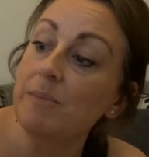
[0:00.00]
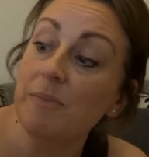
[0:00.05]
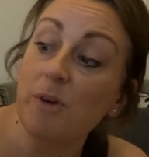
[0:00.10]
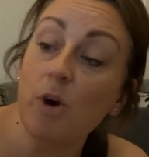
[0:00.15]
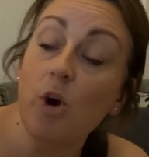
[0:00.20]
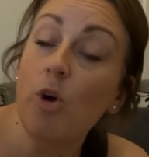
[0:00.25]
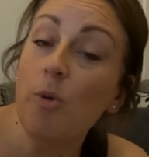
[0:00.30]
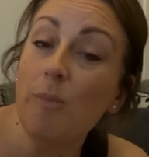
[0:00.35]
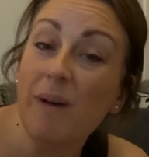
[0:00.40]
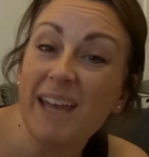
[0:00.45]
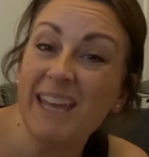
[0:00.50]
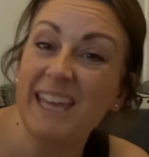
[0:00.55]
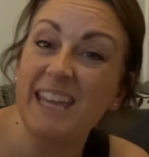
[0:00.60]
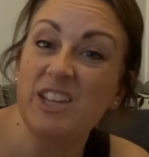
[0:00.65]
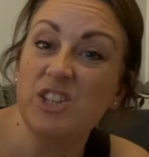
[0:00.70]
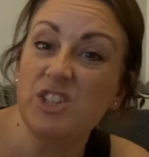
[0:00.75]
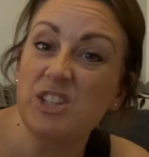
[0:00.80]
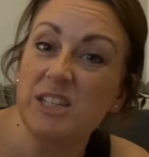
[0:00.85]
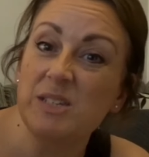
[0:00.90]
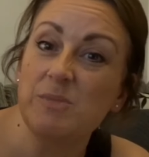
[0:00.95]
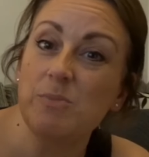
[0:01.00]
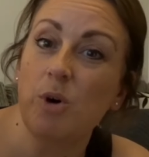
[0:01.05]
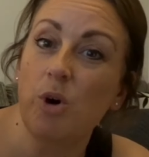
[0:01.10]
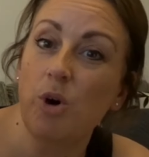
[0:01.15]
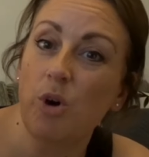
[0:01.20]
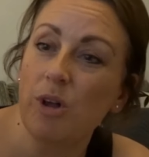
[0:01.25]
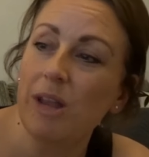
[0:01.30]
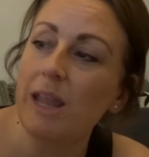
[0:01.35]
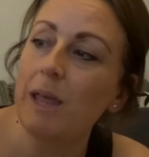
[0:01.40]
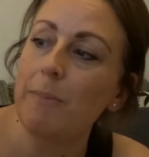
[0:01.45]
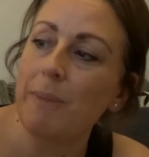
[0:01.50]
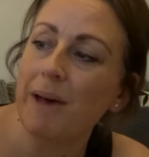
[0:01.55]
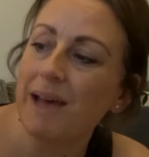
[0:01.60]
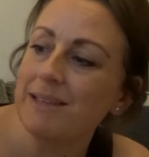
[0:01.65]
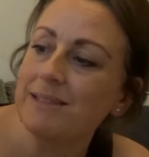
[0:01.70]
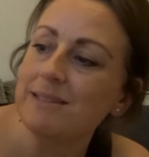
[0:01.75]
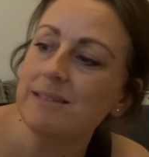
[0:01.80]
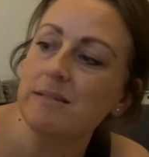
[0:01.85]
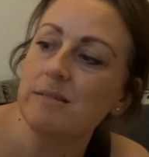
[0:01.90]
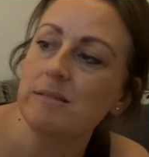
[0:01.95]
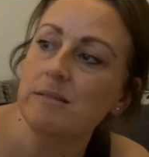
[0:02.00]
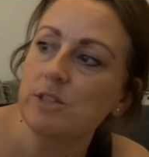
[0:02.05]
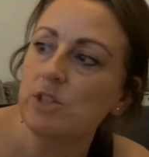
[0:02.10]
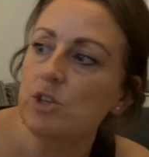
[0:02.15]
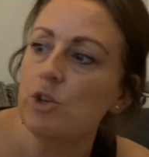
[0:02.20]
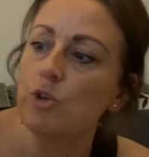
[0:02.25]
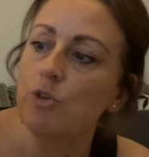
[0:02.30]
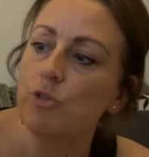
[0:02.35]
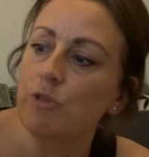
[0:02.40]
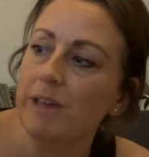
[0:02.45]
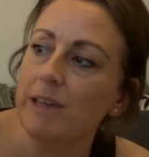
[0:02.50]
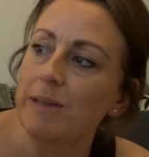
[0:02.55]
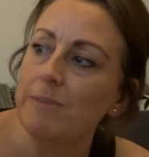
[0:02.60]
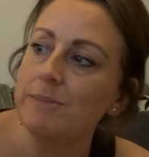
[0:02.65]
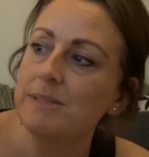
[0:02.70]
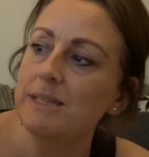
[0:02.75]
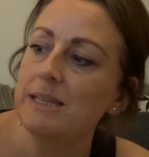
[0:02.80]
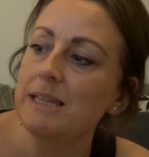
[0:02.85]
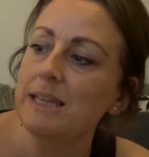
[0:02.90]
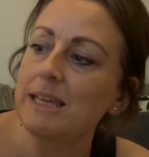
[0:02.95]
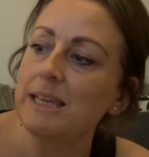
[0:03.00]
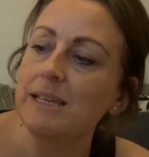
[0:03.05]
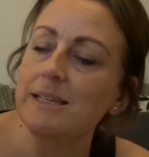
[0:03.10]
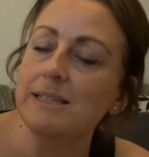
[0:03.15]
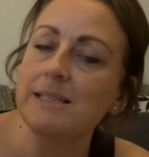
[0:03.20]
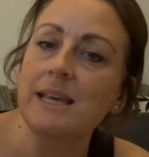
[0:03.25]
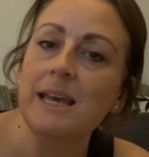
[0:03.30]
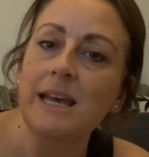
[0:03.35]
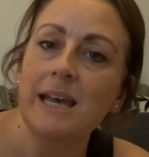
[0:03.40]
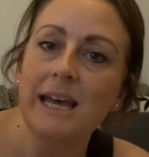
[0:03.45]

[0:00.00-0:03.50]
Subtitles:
All my kitchen is more like pastels, you know, creams and things,